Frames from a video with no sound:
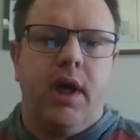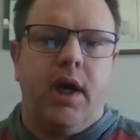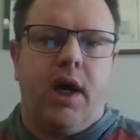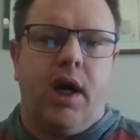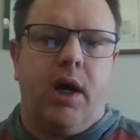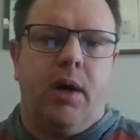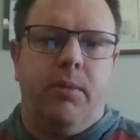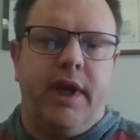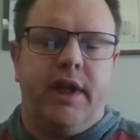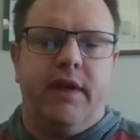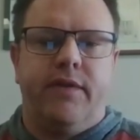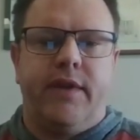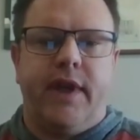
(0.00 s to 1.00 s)
And
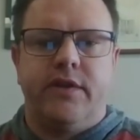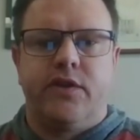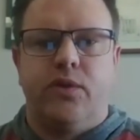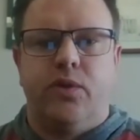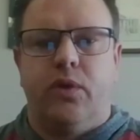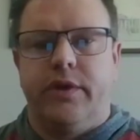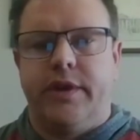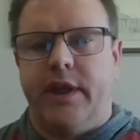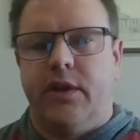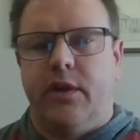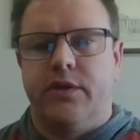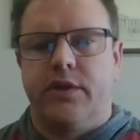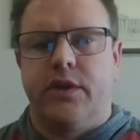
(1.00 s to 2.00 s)
if that school or daycare
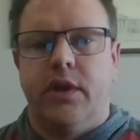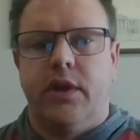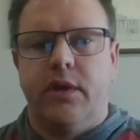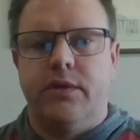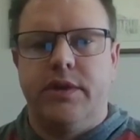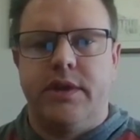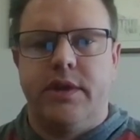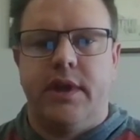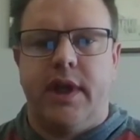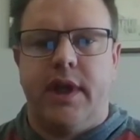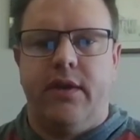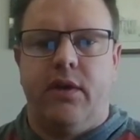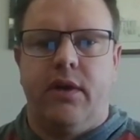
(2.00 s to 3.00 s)
is closed
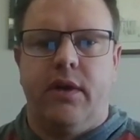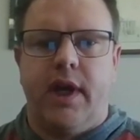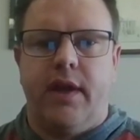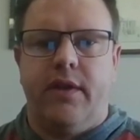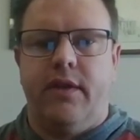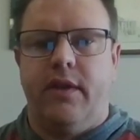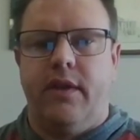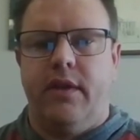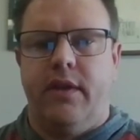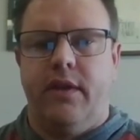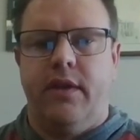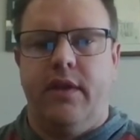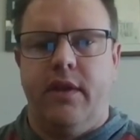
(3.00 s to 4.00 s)
and
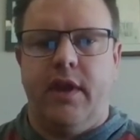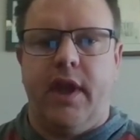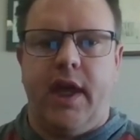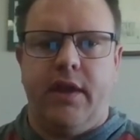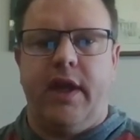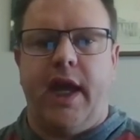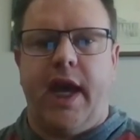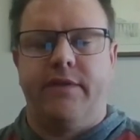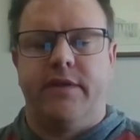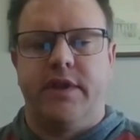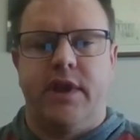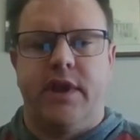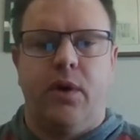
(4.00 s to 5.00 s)
they have to
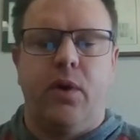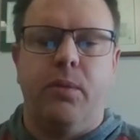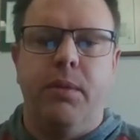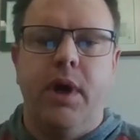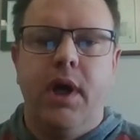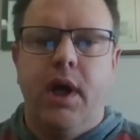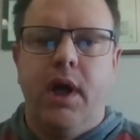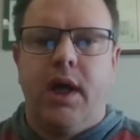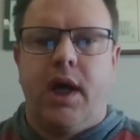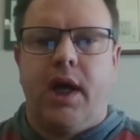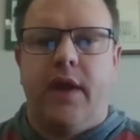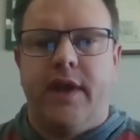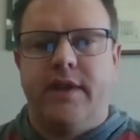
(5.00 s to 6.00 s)
stay home,
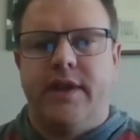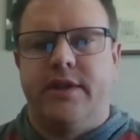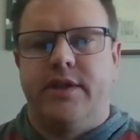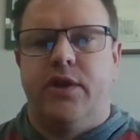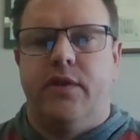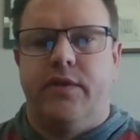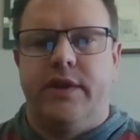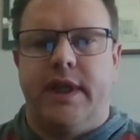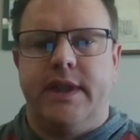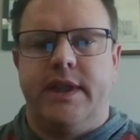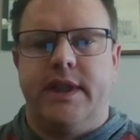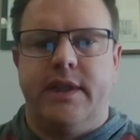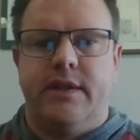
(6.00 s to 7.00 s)
that's a
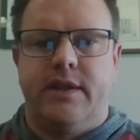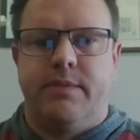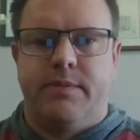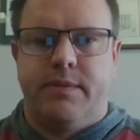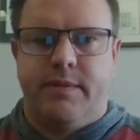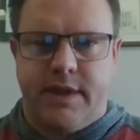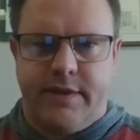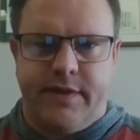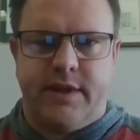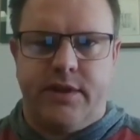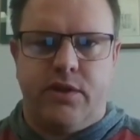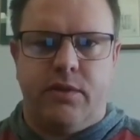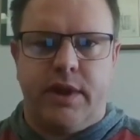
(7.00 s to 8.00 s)
COVID-19 specific
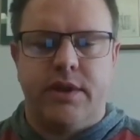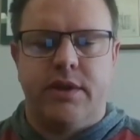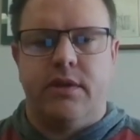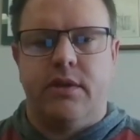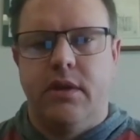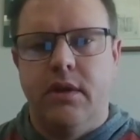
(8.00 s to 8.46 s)
situation.